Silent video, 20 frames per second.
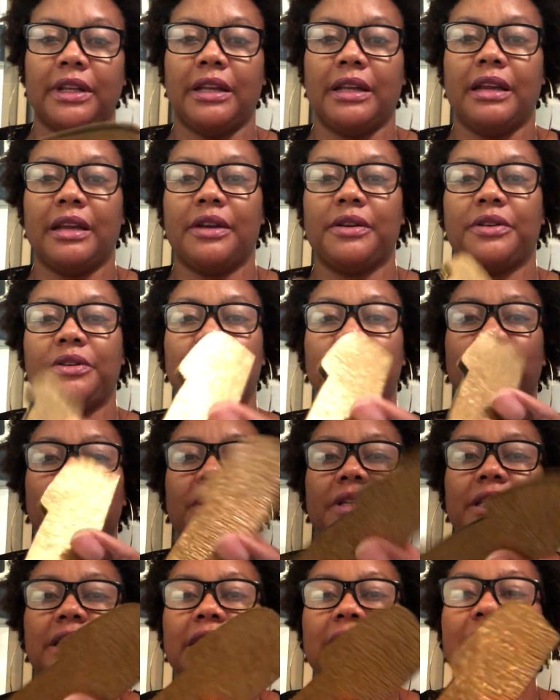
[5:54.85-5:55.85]
because you
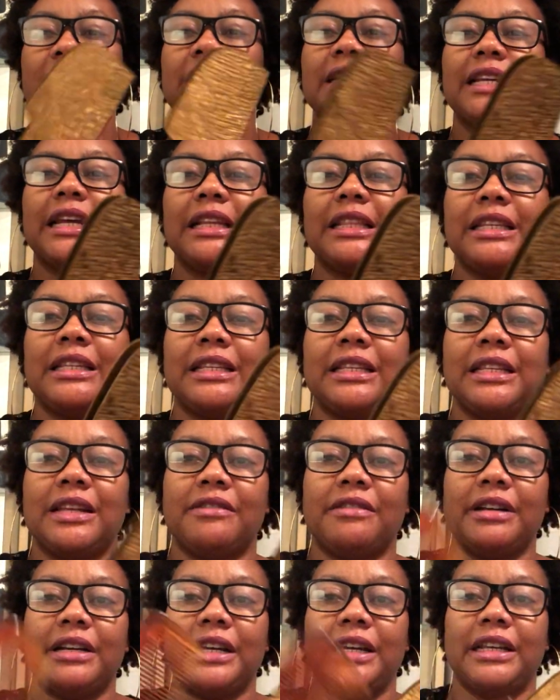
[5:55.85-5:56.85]
don't see things like this
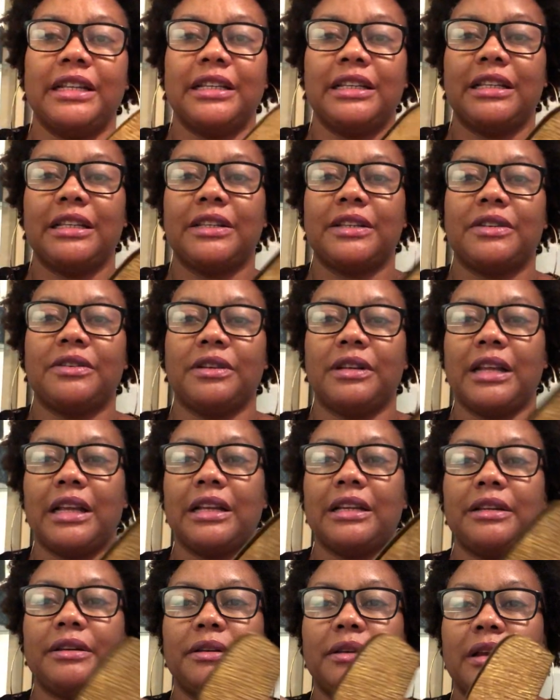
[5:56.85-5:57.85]
nowadays. It's got
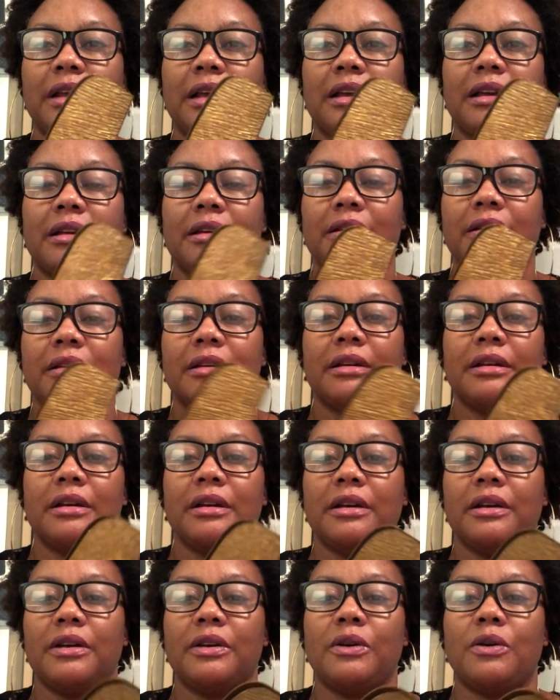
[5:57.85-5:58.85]
that
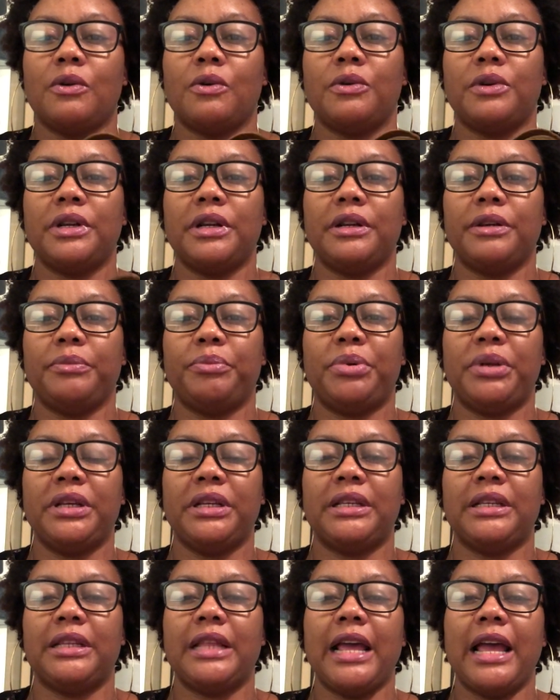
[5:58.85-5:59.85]
golden
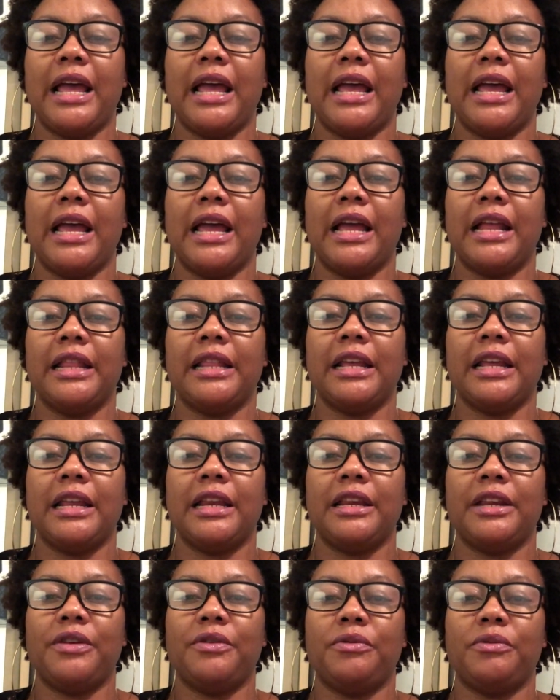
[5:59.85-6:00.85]
piece there, and
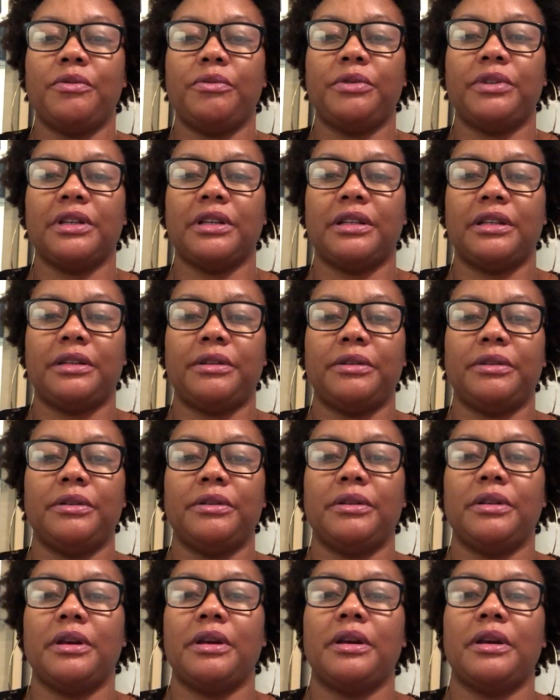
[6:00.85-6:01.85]
then you just
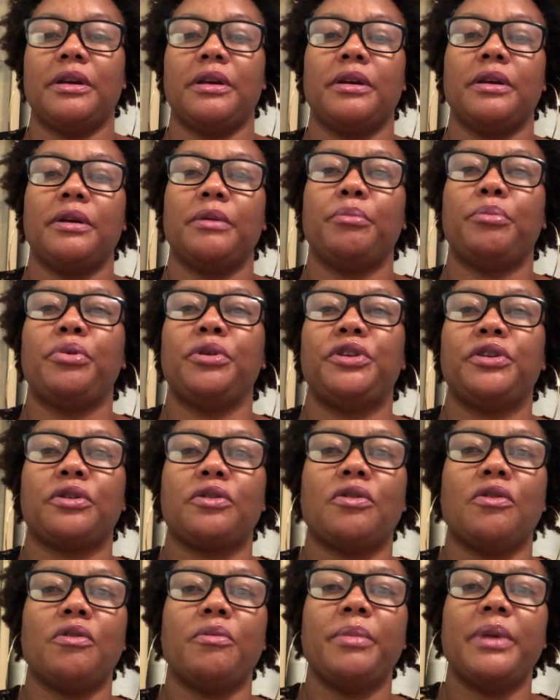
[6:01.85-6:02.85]
put your
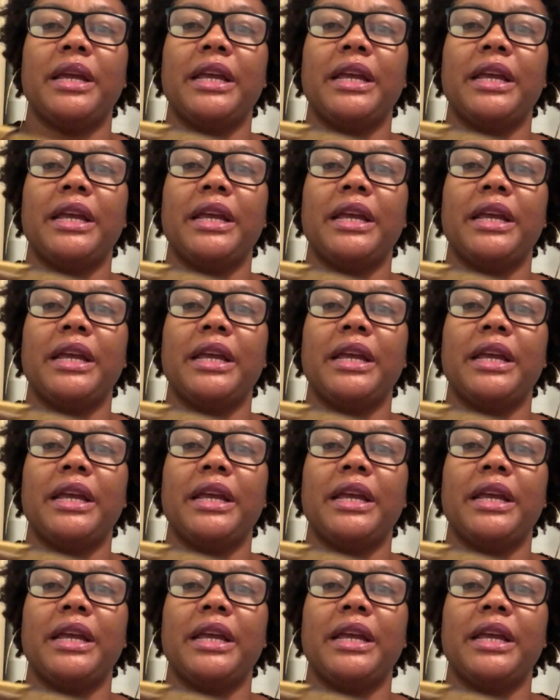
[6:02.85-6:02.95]
comb